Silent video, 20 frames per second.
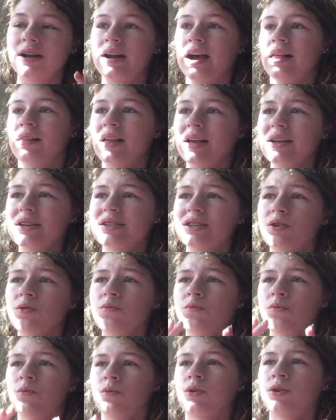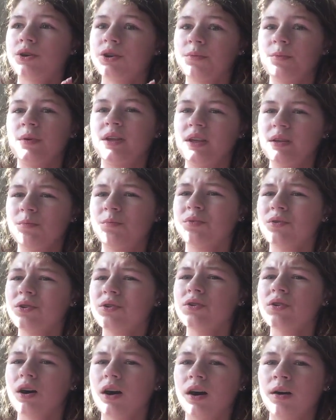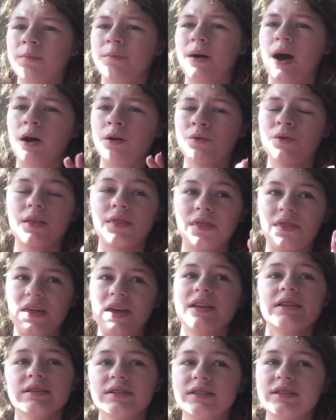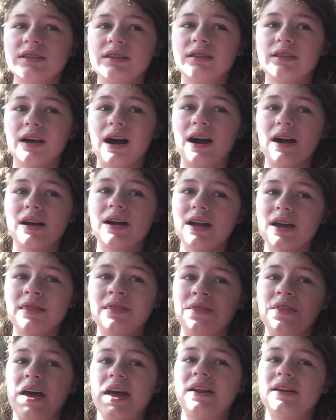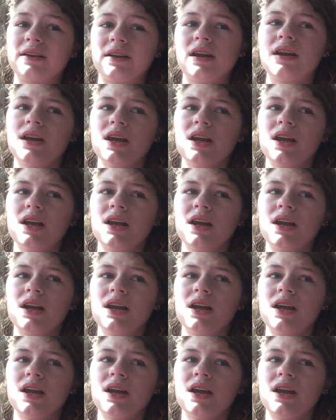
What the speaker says: and I like to warn people about things that